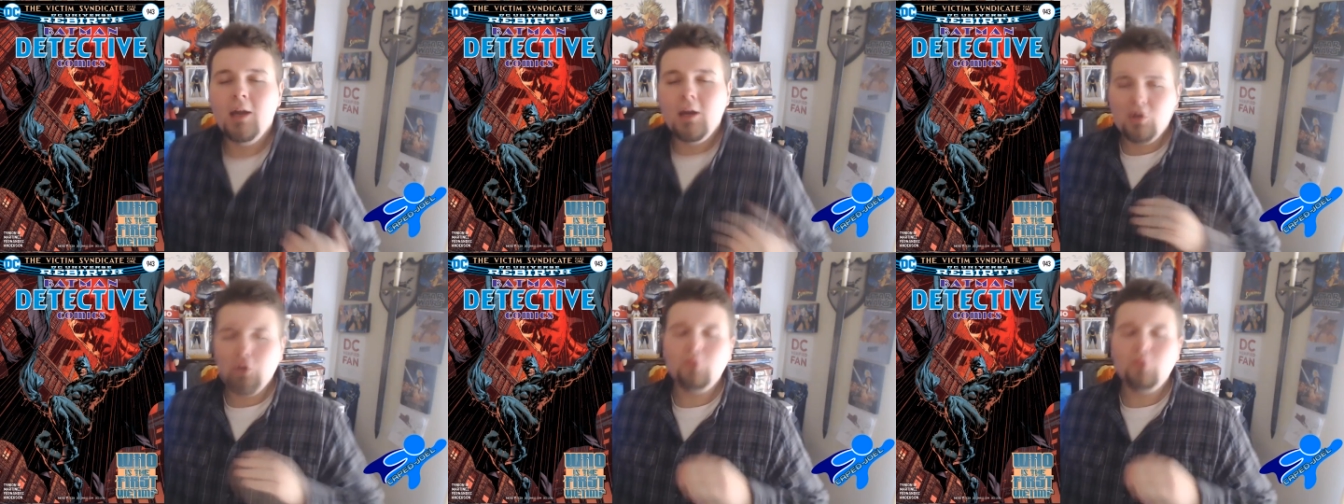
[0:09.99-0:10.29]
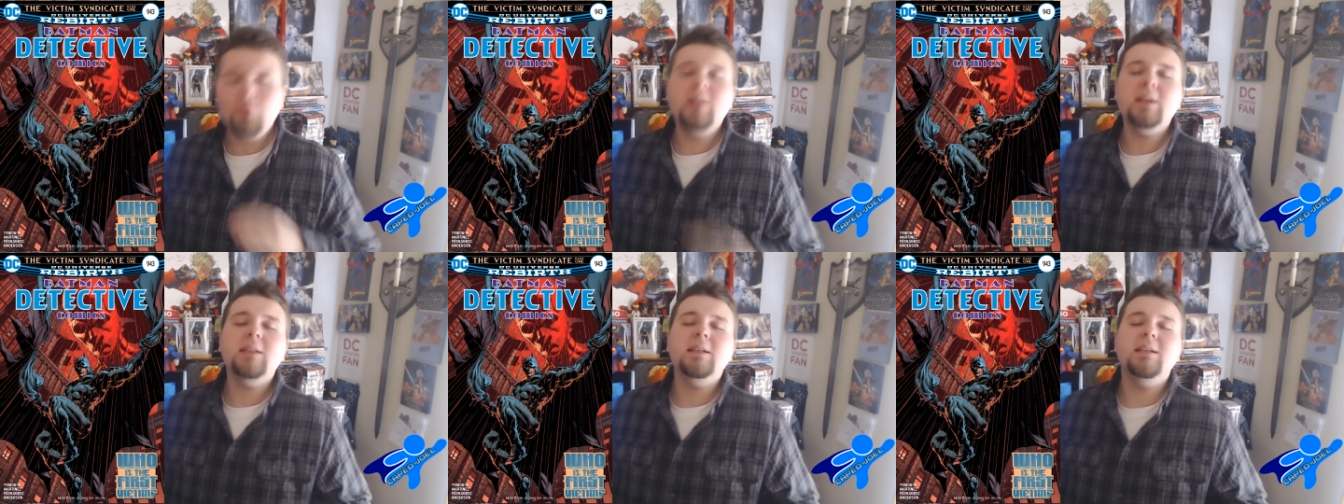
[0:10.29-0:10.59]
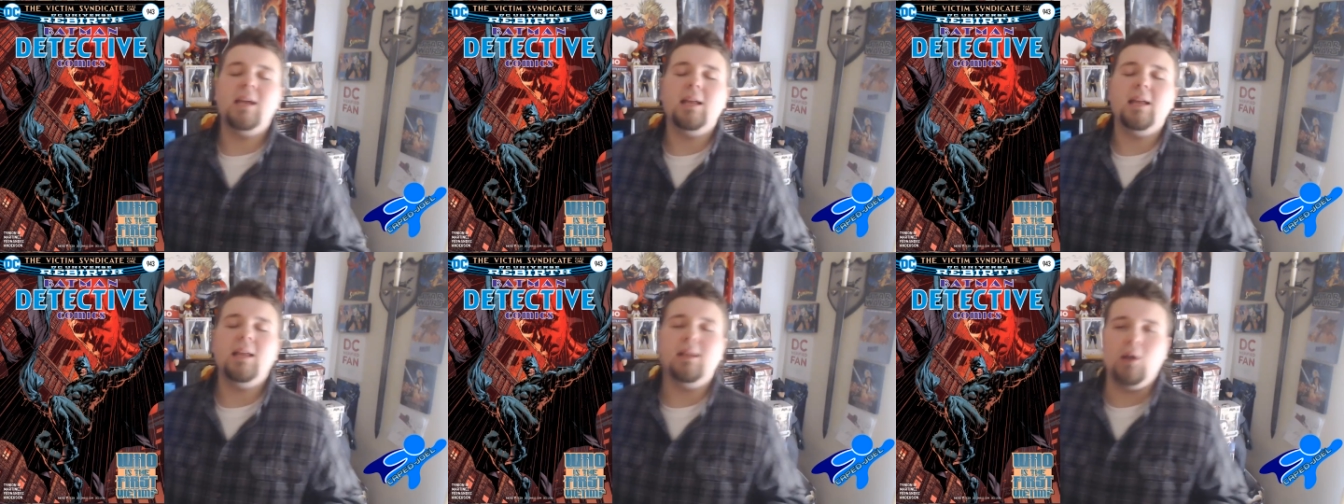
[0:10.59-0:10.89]
your weekly,
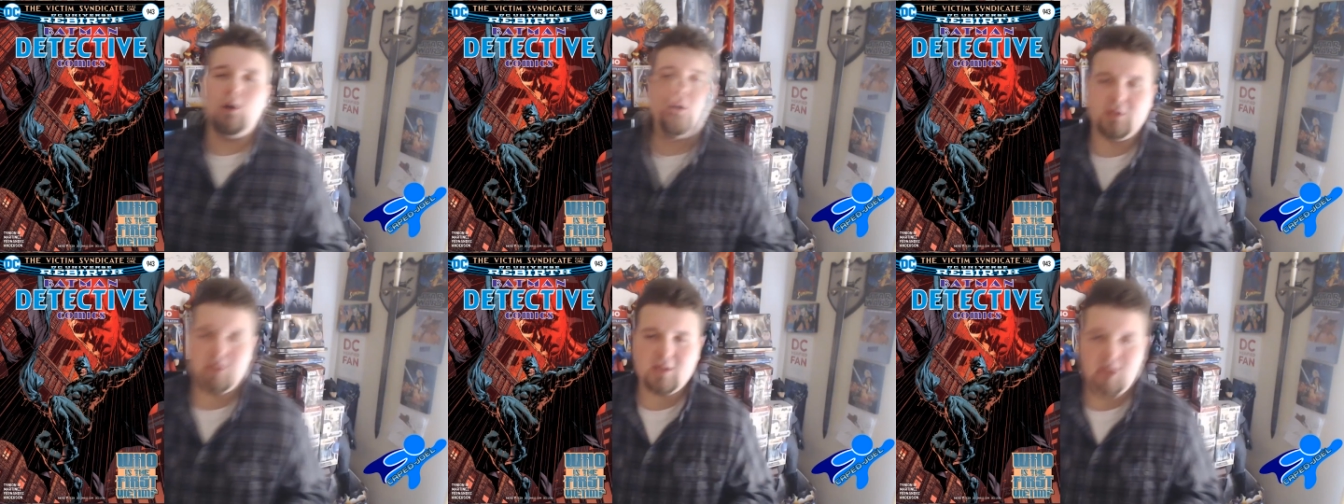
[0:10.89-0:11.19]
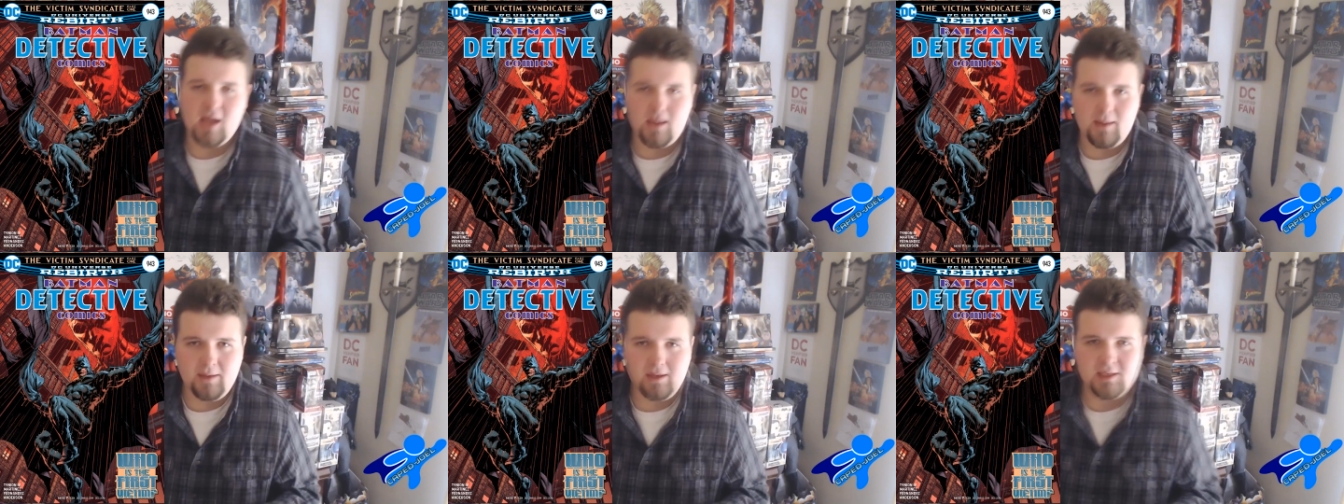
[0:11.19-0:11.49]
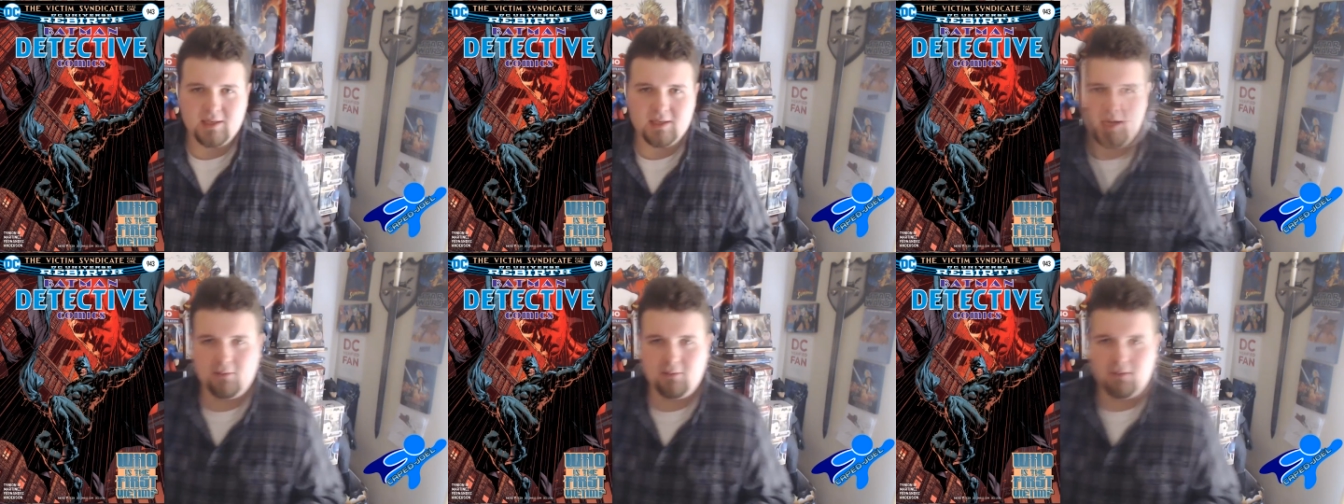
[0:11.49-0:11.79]
daily, all the time,
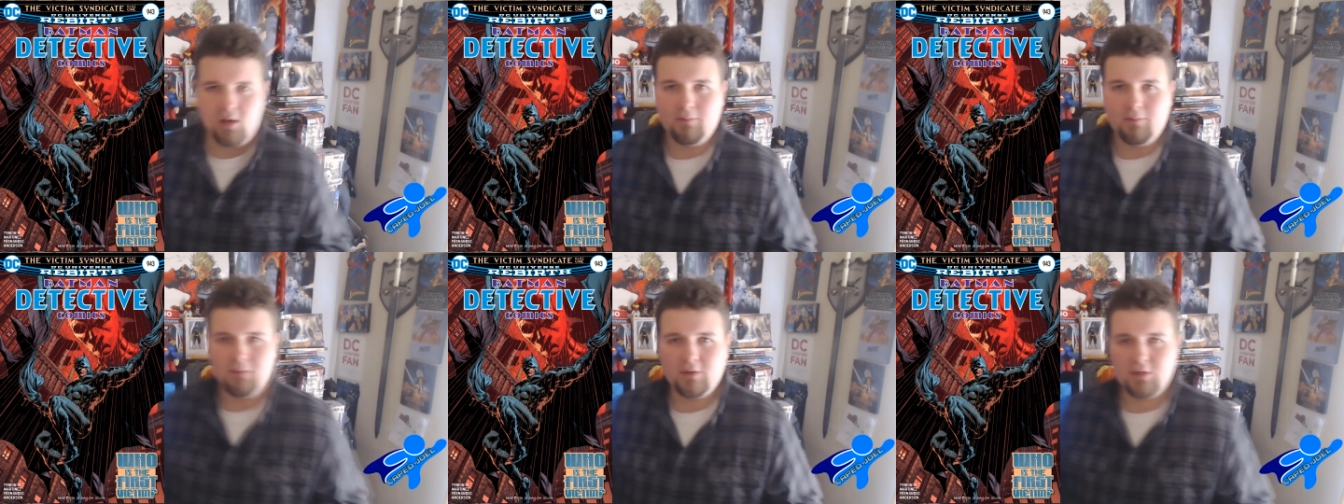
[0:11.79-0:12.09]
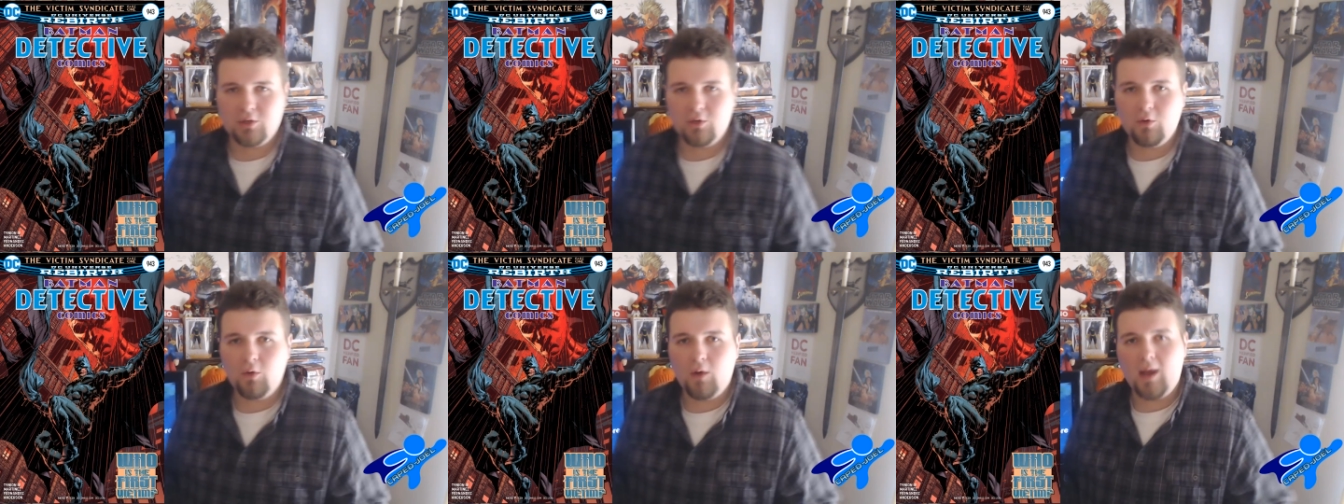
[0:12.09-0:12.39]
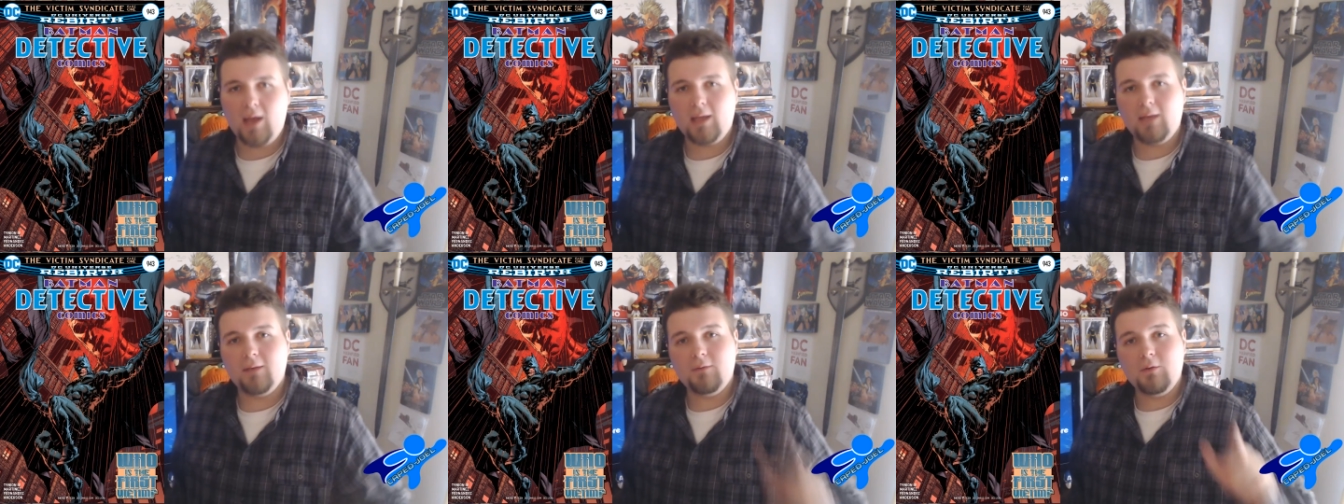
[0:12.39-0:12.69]
anytime comic book show where
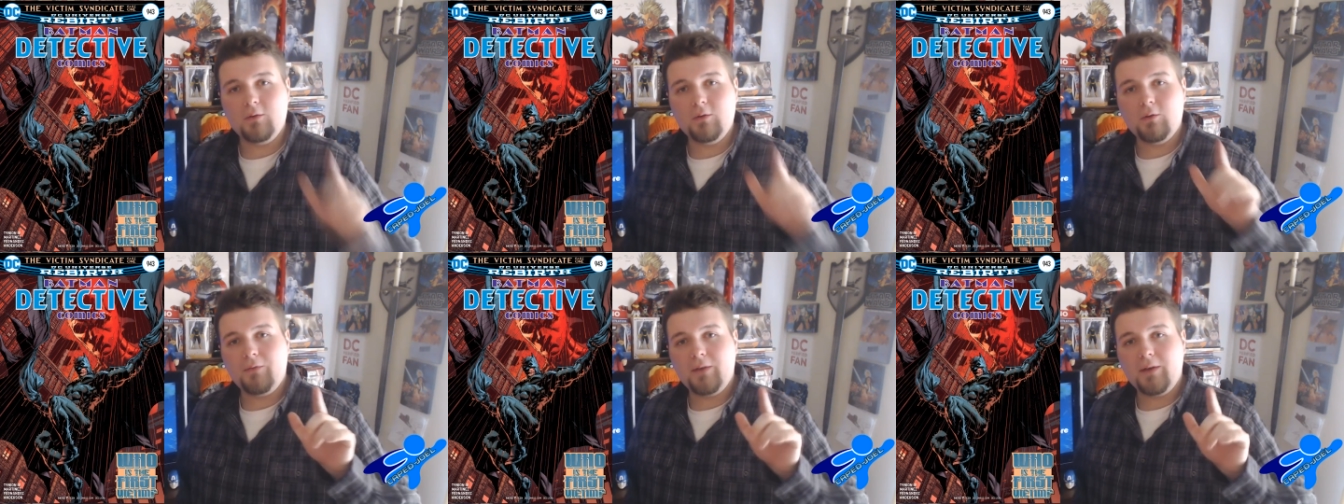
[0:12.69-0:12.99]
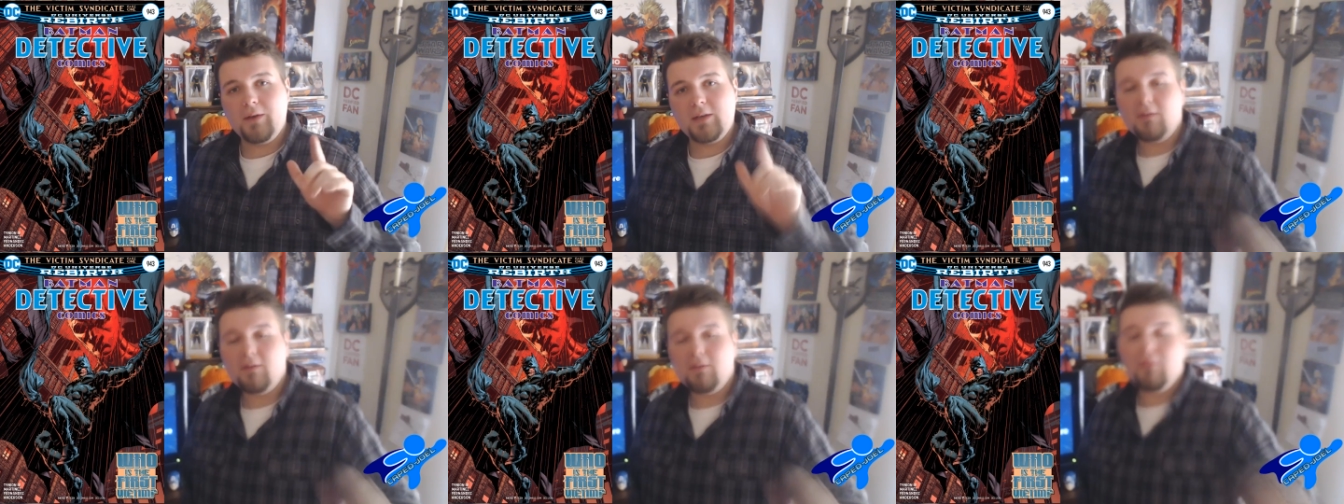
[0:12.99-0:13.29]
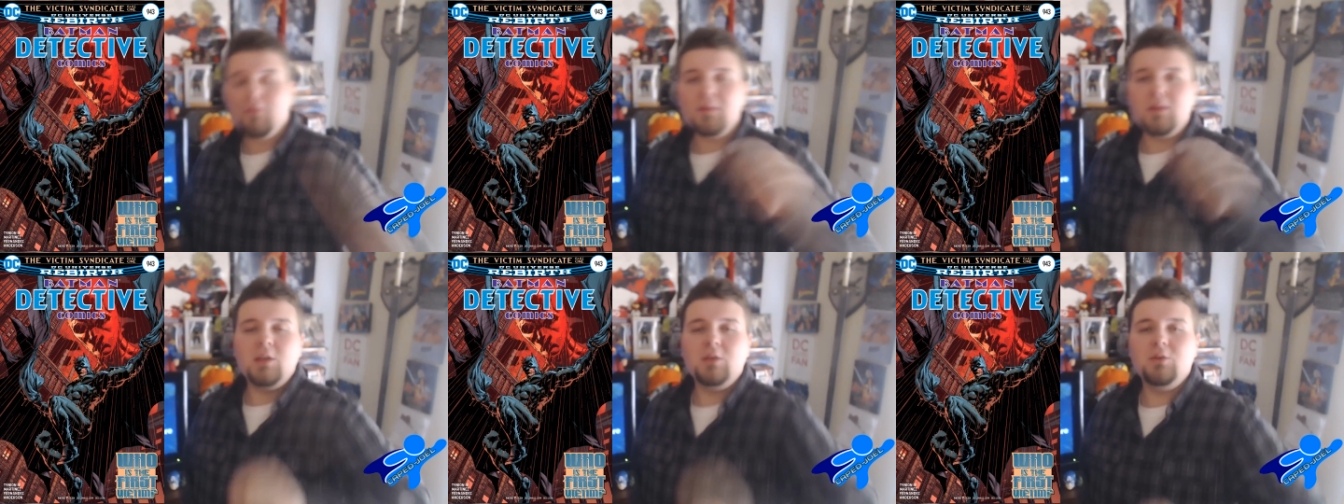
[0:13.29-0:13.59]
I give you your fix of
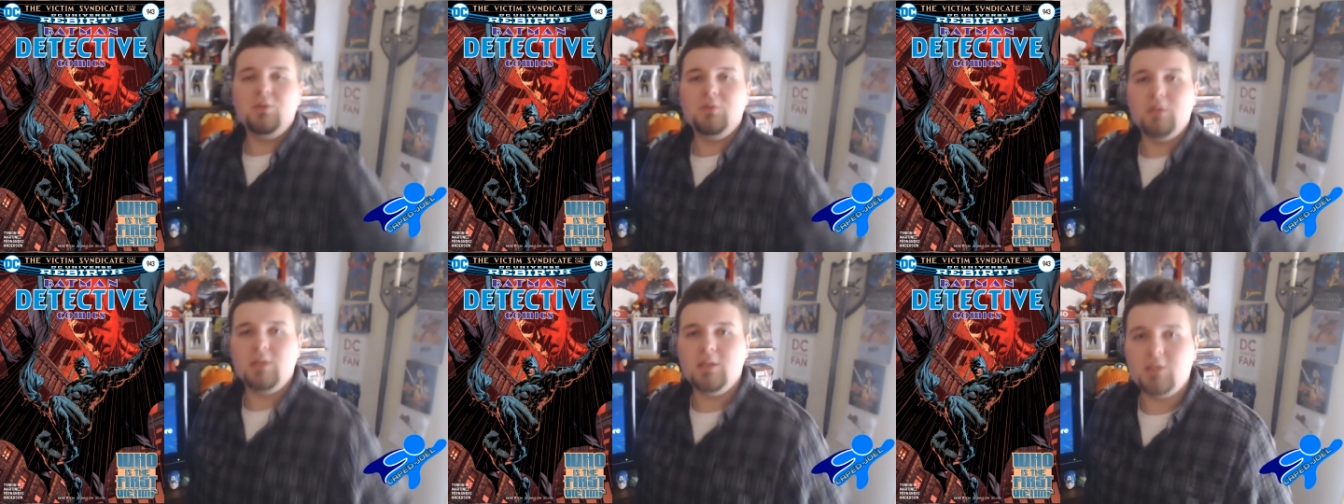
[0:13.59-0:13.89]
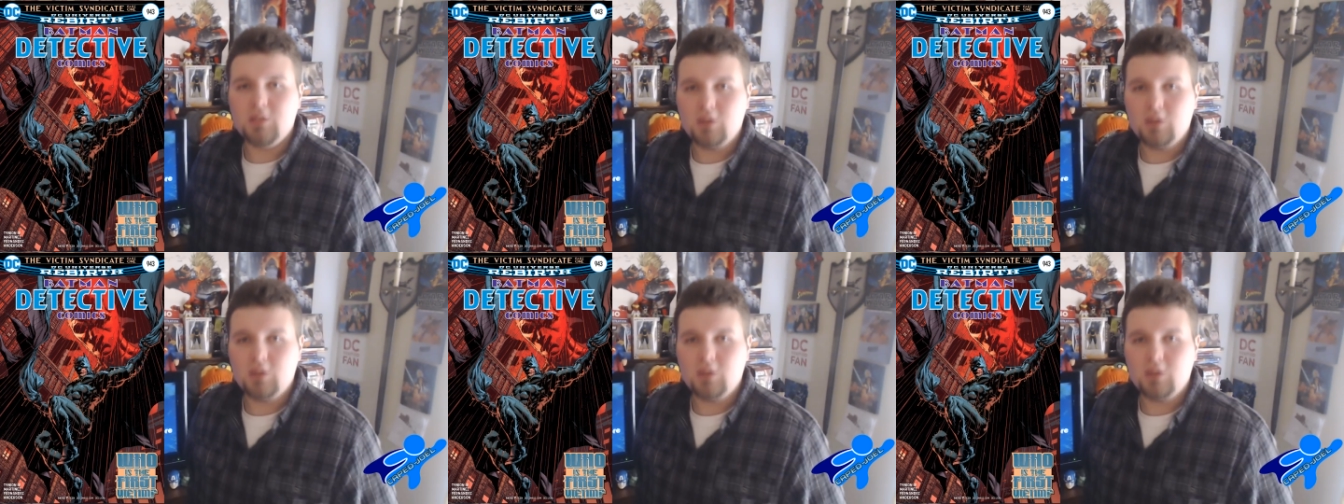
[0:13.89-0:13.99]
everything you need